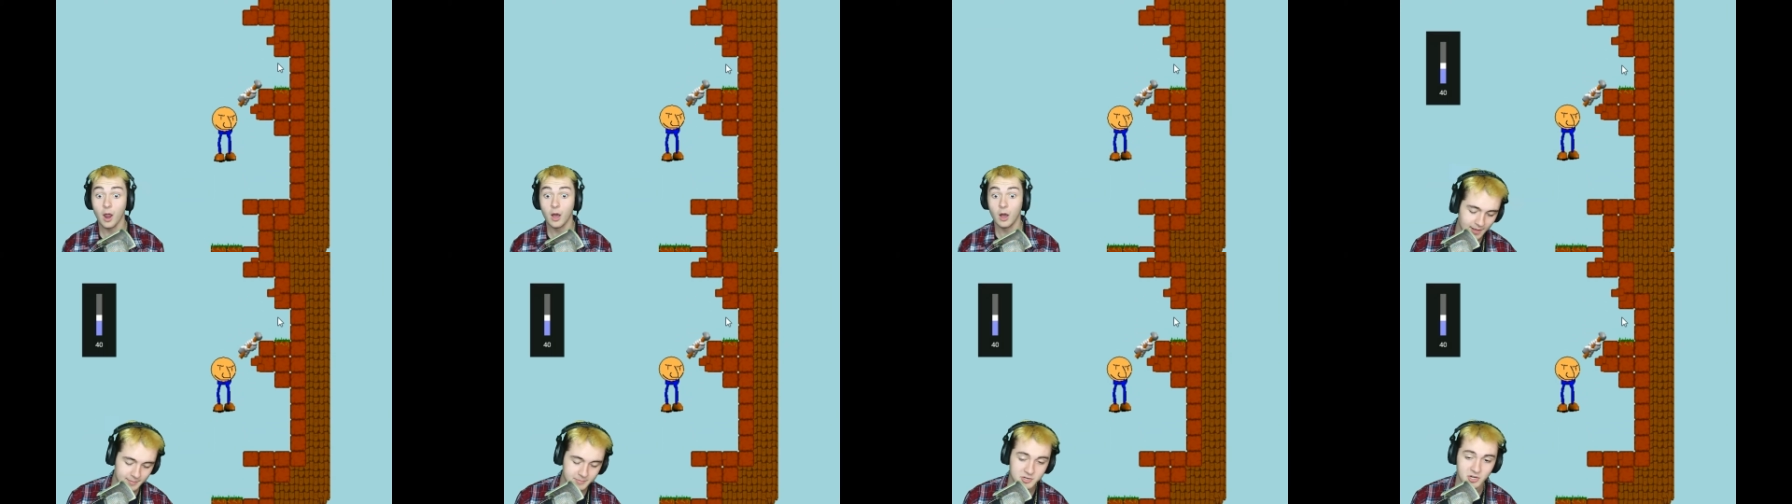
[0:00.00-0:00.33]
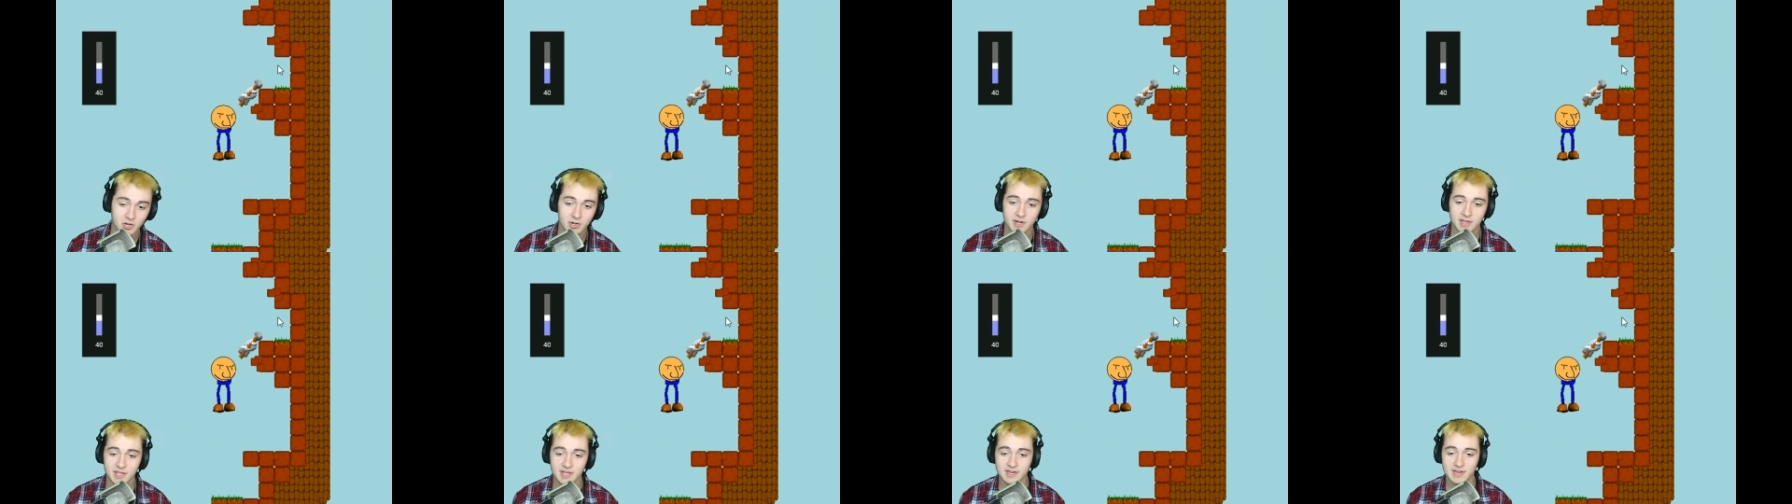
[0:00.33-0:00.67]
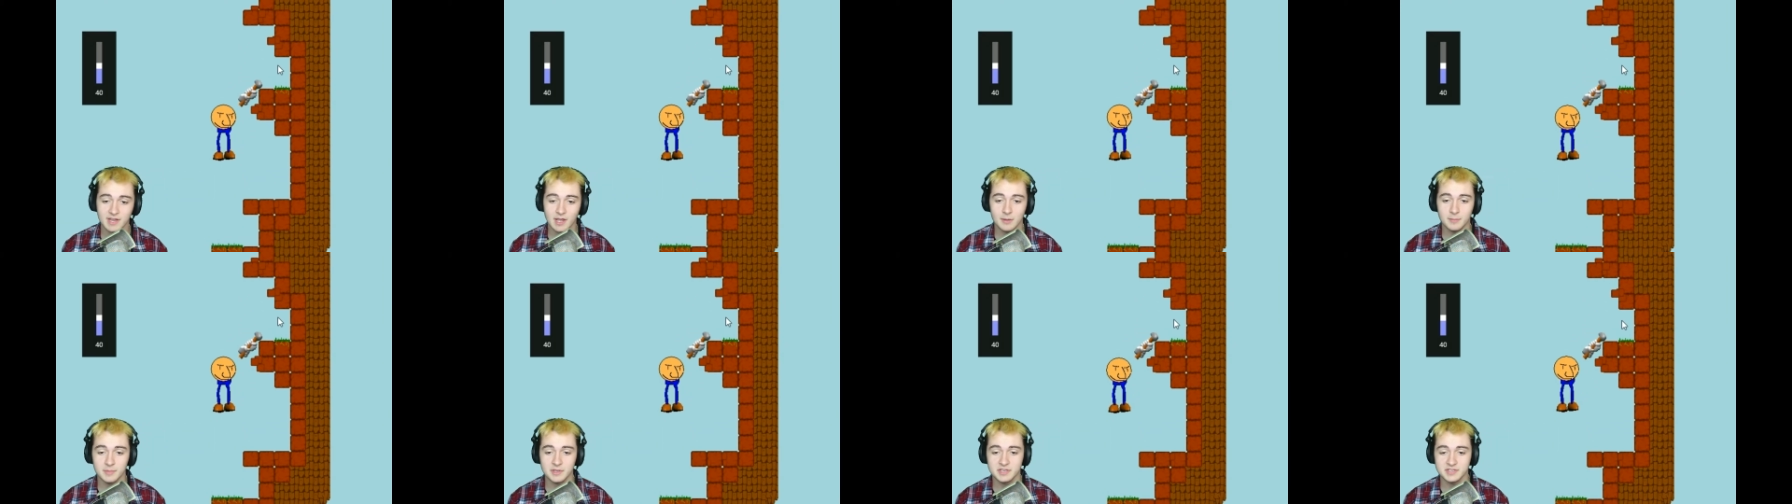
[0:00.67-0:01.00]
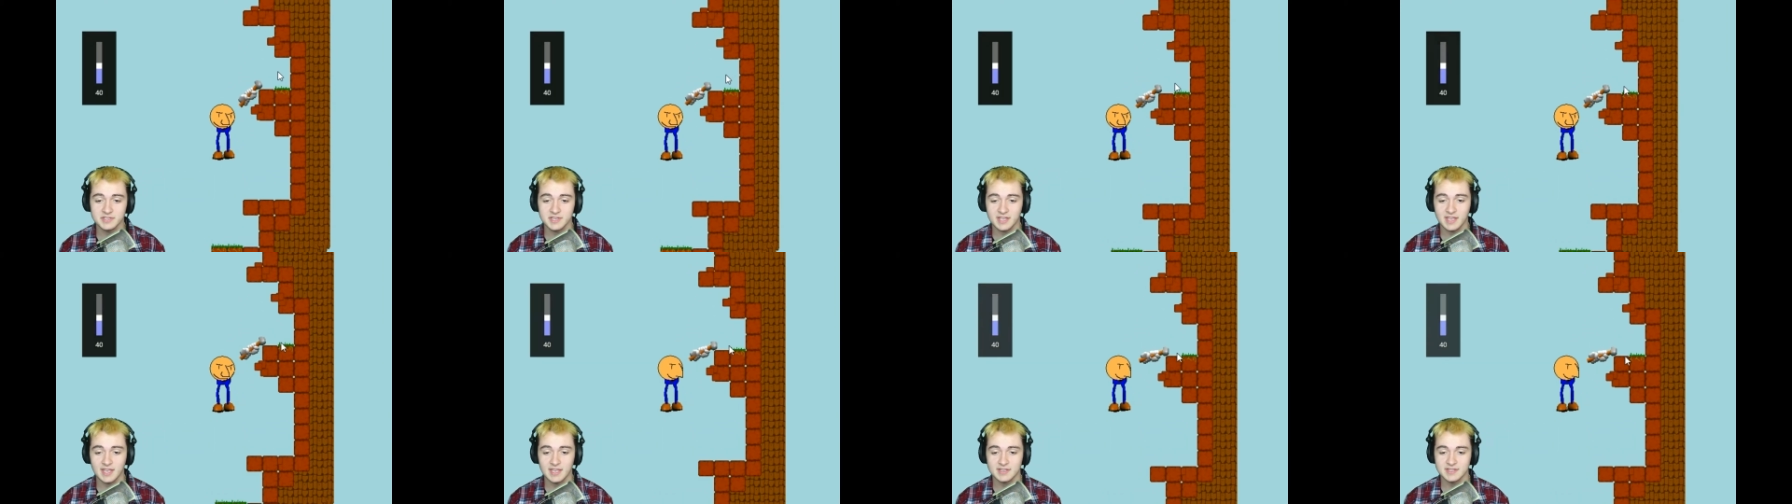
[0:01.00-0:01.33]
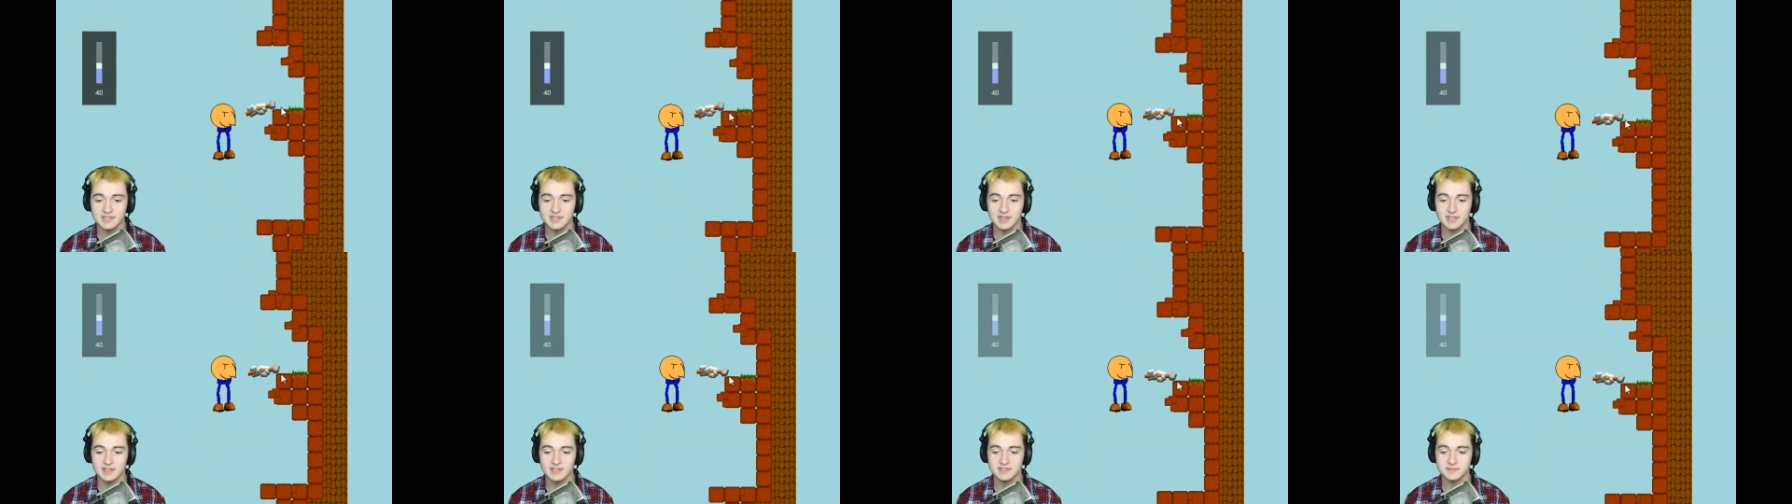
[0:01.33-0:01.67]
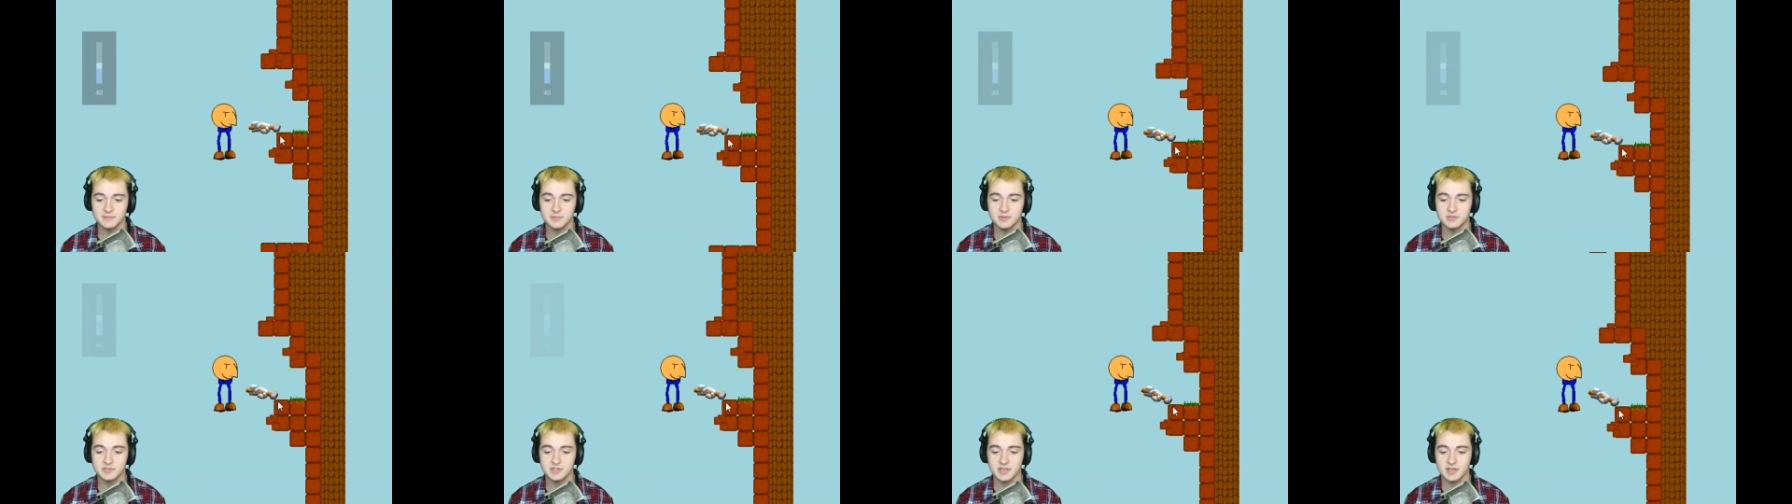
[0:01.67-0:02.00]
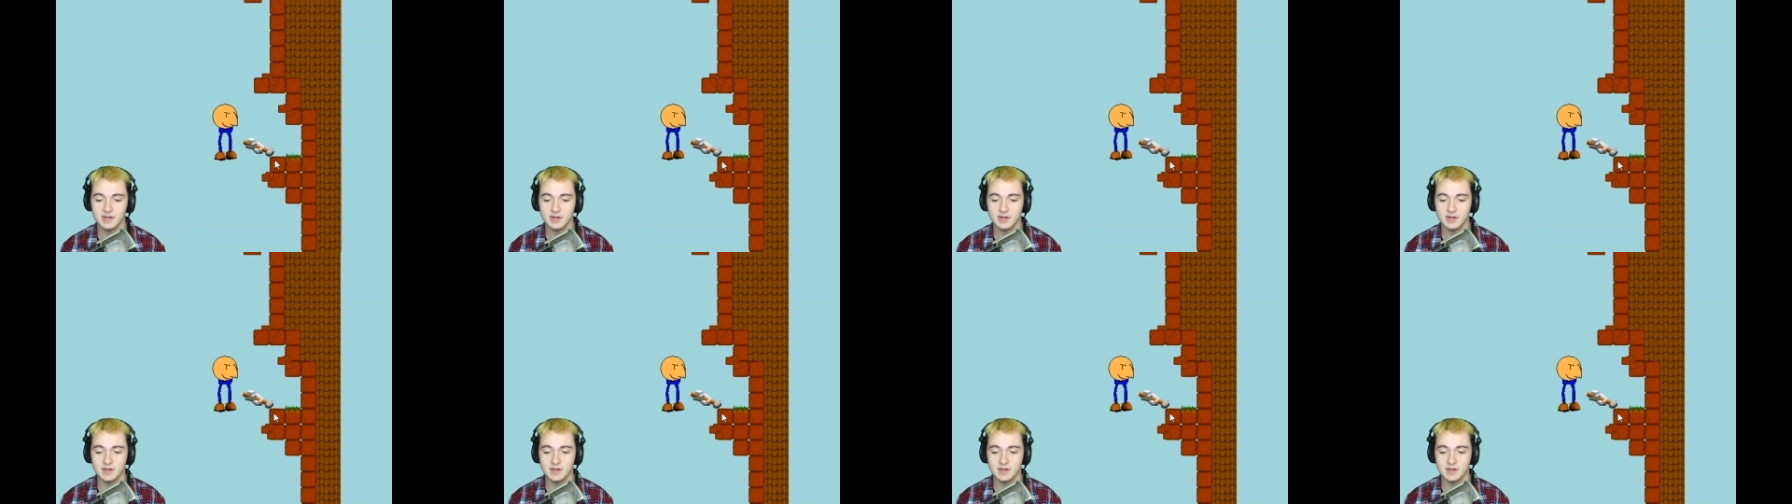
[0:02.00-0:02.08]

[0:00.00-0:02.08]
I'm turning it down because I can't stand this music